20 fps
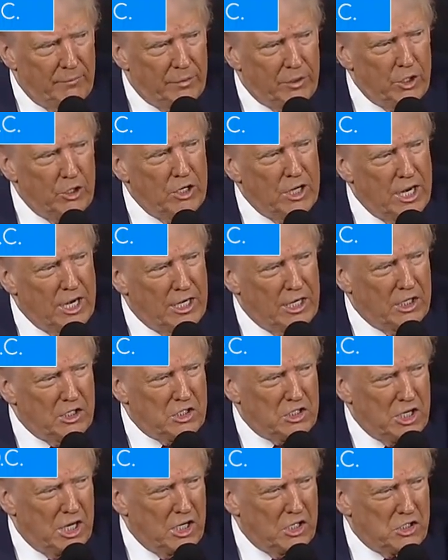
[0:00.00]
The United
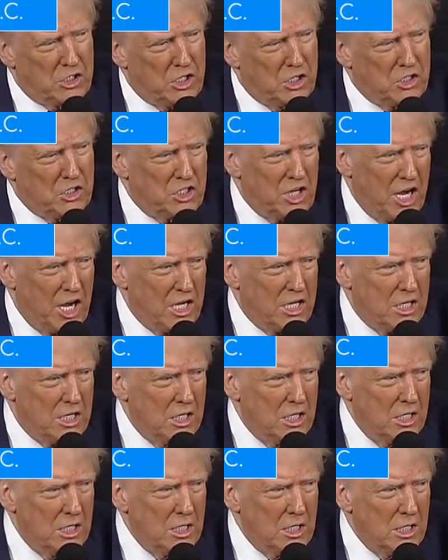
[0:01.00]
States has sent
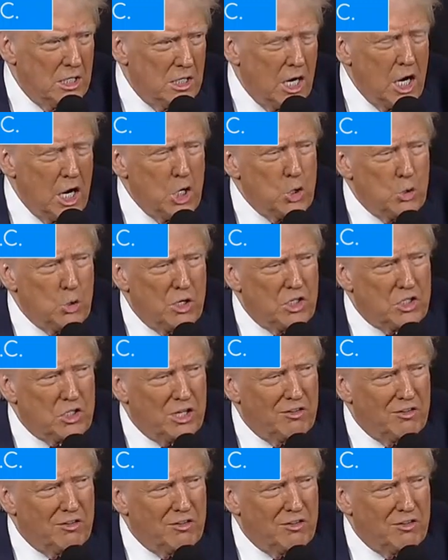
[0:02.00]
hundreds